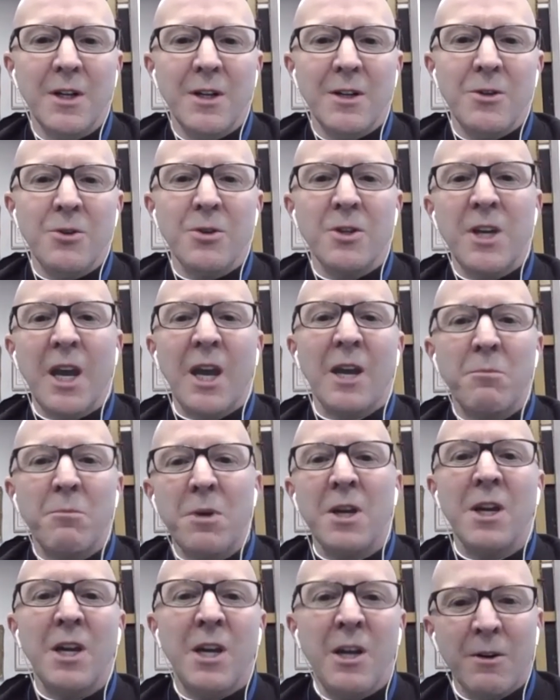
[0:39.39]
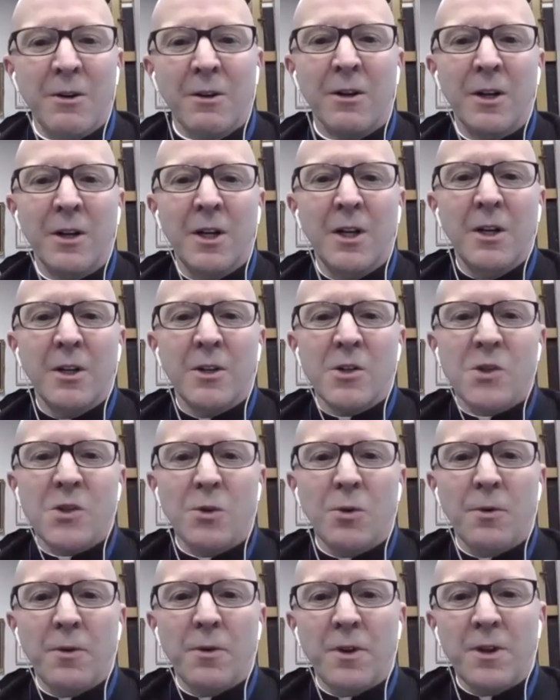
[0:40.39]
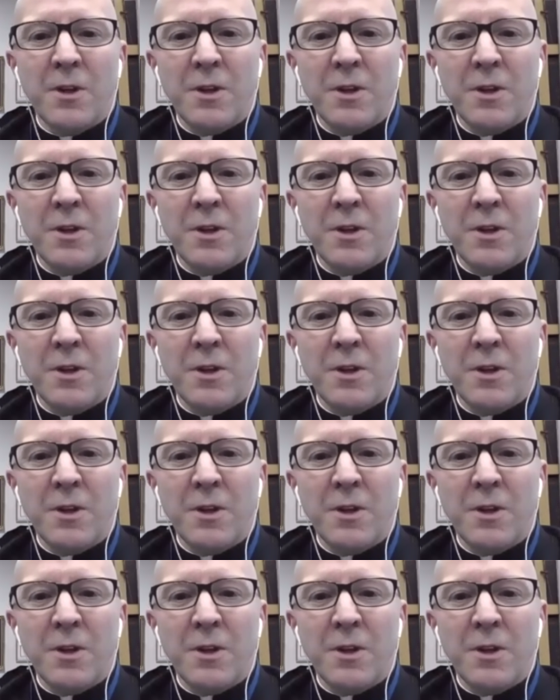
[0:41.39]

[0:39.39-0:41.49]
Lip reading: You can't be here. So